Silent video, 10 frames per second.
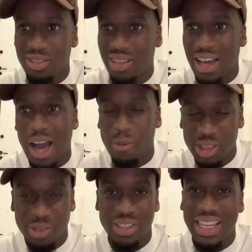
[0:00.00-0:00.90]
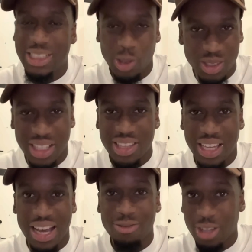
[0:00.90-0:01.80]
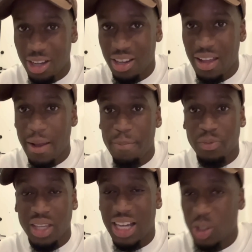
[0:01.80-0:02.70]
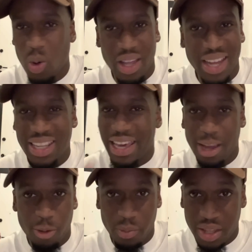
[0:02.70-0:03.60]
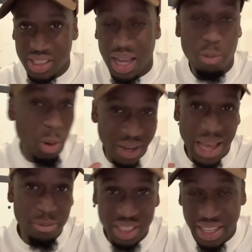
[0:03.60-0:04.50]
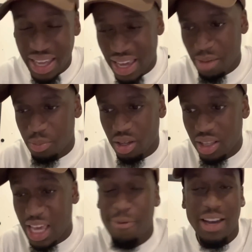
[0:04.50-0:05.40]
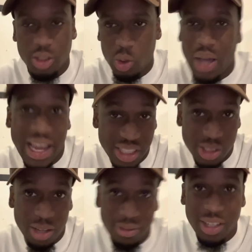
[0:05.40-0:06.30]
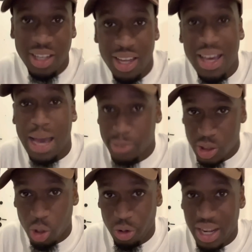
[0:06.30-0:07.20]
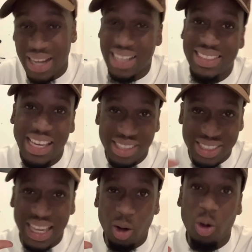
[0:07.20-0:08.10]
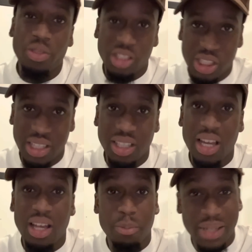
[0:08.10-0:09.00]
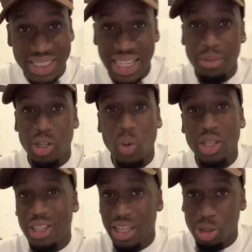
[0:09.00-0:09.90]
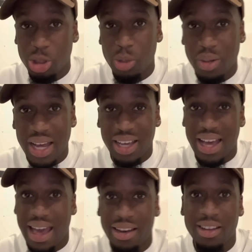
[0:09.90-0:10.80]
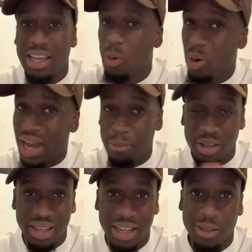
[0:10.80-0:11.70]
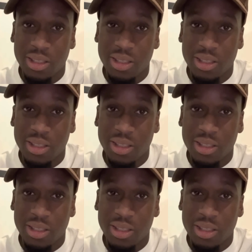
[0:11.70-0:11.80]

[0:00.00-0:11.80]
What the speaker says: how much of an idiotic thing I've done. I don't want any hate from this, I probably am going to get hate, but if I do, I deserve it. I'm sorry, and I take this L on the chin. Please let me know when you get your shoe back, and it won't happen again.